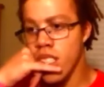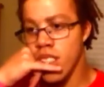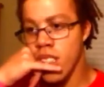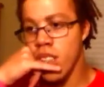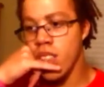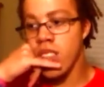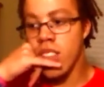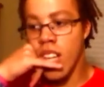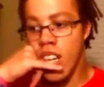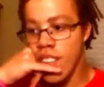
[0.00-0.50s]

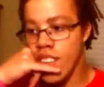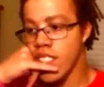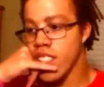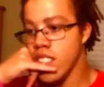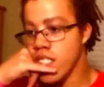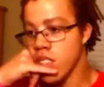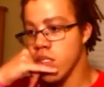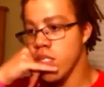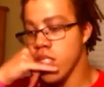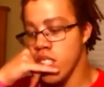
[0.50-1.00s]
Don't call me
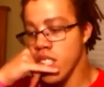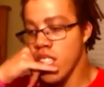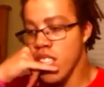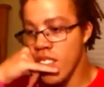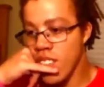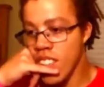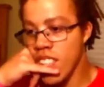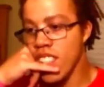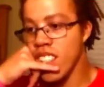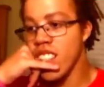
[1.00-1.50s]
unless you really
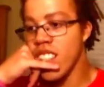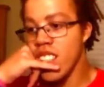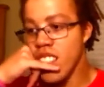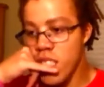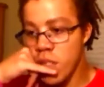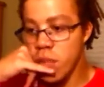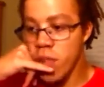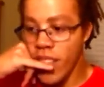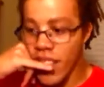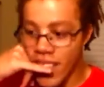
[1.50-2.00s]
need me.
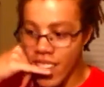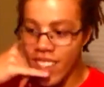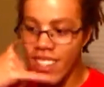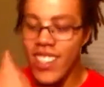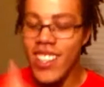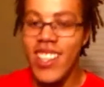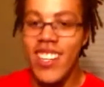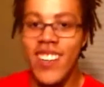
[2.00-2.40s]
Goodbye.